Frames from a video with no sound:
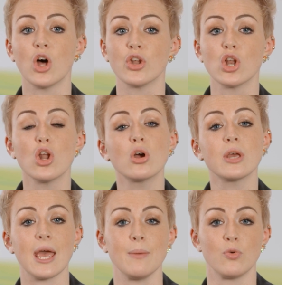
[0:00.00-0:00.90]
on a long
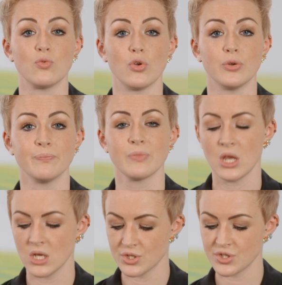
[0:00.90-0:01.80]
cable run.
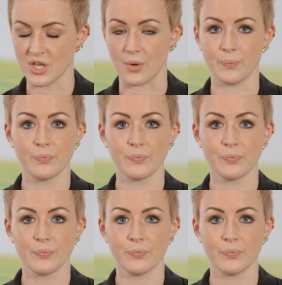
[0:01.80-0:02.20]
So,